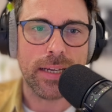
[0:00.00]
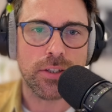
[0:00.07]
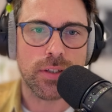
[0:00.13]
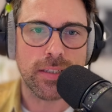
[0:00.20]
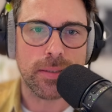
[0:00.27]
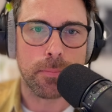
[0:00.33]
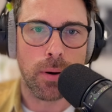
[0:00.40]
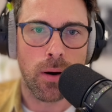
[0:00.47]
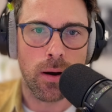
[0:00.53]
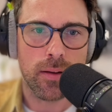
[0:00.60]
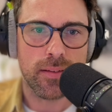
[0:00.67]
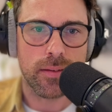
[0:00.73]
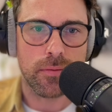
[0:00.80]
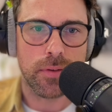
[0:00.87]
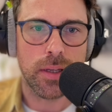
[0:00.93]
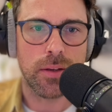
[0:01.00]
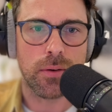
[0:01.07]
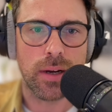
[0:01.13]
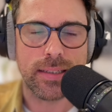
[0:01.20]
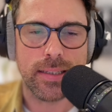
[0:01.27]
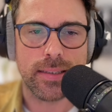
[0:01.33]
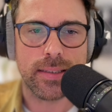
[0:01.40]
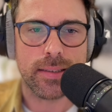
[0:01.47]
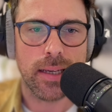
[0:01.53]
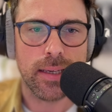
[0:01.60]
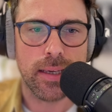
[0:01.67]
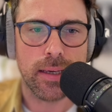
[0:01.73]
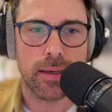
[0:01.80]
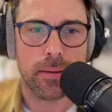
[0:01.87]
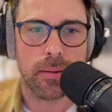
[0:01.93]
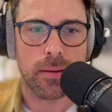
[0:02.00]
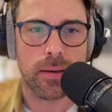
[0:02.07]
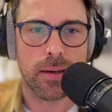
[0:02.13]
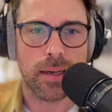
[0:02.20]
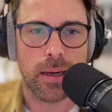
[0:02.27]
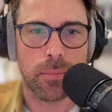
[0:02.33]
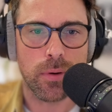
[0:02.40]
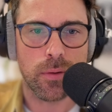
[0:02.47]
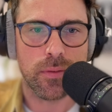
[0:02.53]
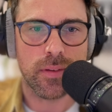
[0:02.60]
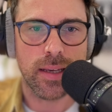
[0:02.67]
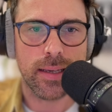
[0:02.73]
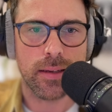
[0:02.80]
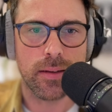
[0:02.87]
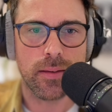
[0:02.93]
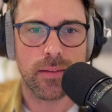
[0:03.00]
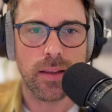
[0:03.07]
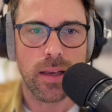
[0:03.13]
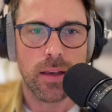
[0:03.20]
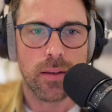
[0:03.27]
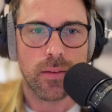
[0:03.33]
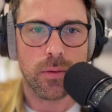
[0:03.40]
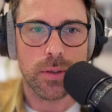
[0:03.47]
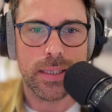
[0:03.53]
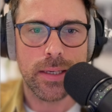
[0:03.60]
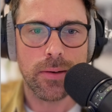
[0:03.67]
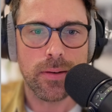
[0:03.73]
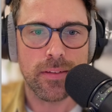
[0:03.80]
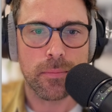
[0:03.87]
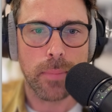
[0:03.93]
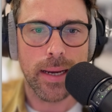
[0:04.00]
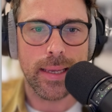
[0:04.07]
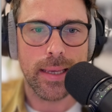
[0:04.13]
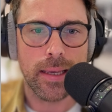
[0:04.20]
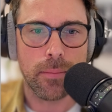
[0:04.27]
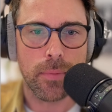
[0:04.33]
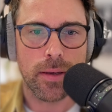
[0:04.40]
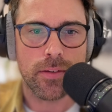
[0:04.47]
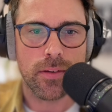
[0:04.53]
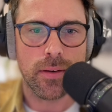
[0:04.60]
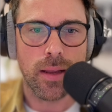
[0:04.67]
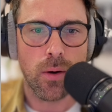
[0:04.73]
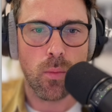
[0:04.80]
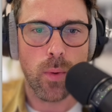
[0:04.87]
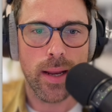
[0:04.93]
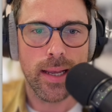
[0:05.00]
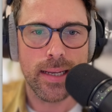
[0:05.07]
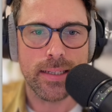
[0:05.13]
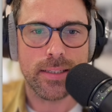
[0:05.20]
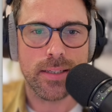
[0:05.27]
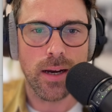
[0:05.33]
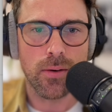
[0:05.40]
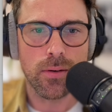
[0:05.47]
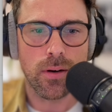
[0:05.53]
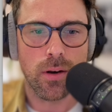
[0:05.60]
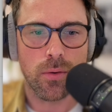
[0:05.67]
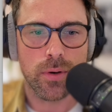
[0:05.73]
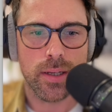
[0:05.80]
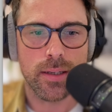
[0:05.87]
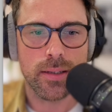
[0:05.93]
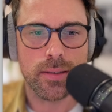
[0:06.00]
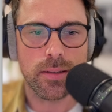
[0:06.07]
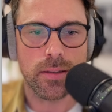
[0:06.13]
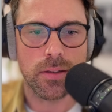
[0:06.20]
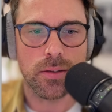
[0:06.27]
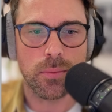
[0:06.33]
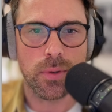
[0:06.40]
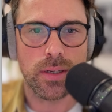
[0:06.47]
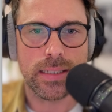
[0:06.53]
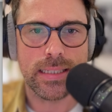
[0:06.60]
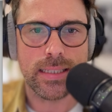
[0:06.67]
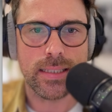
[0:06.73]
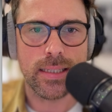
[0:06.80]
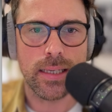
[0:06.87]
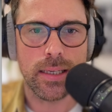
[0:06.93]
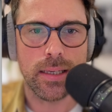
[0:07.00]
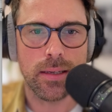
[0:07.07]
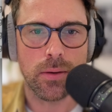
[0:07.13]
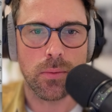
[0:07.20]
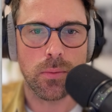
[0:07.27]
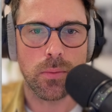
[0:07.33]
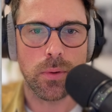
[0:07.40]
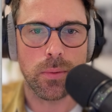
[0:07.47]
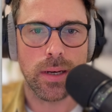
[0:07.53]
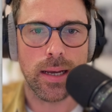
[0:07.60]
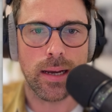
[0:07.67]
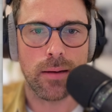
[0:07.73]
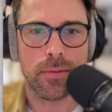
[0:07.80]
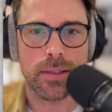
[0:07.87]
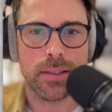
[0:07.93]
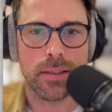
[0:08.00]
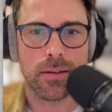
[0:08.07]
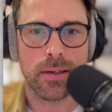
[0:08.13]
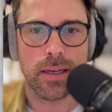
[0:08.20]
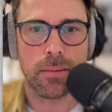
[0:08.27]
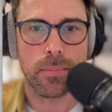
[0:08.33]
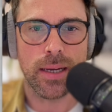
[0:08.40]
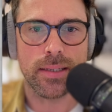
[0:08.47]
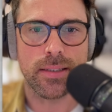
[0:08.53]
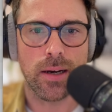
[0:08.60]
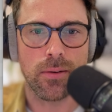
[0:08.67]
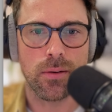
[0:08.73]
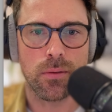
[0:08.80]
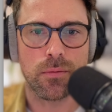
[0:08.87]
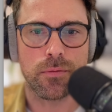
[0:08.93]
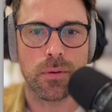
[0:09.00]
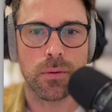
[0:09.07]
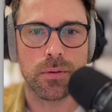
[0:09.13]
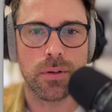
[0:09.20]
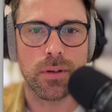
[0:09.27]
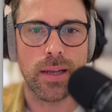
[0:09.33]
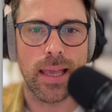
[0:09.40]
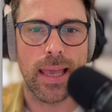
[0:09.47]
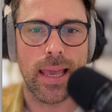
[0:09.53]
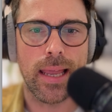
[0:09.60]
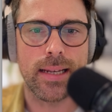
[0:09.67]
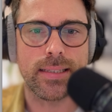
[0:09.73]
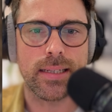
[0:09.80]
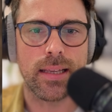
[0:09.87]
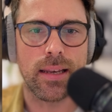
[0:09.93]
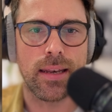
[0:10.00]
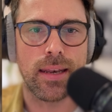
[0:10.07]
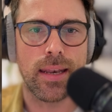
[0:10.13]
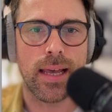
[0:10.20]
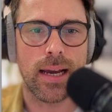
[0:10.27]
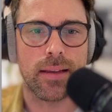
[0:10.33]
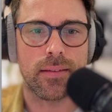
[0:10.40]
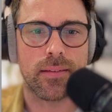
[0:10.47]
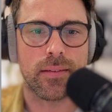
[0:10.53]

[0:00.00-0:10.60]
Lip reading: I just paused the video as it's taking a couple of seconds. So here is my image. Now when I download it, you will see, we will have it here in my download folder, and nice.